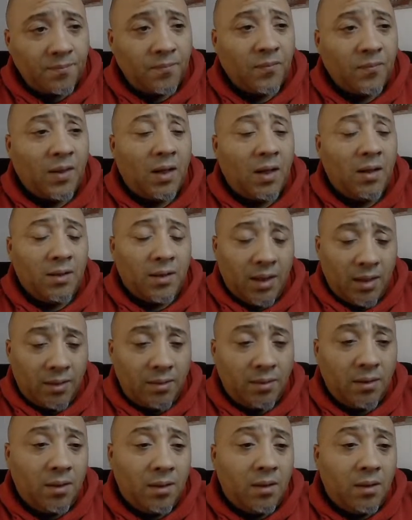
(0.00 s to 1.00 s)

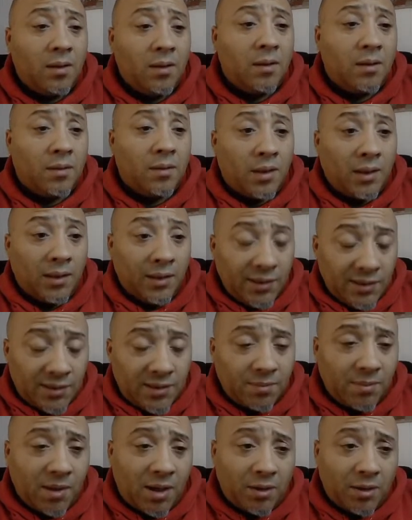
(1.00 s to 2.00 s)
Again, the least
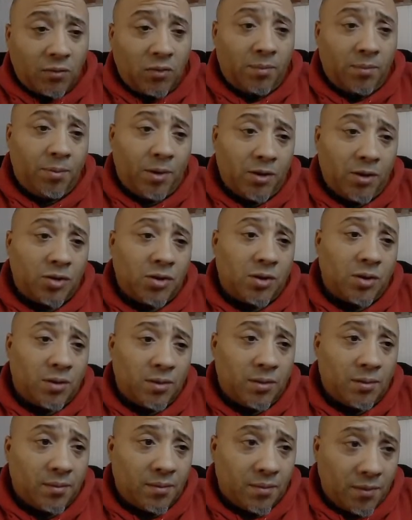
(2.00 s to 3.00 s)
amount of grip pressure,
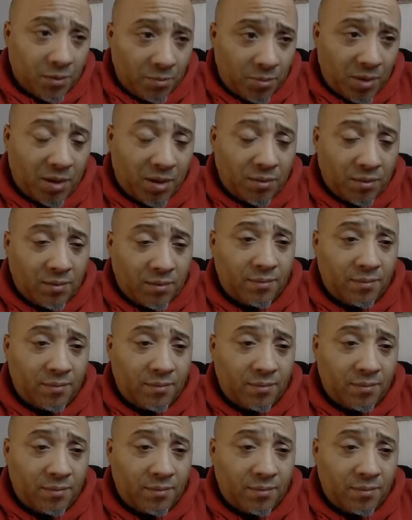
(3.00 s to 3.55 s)
the better.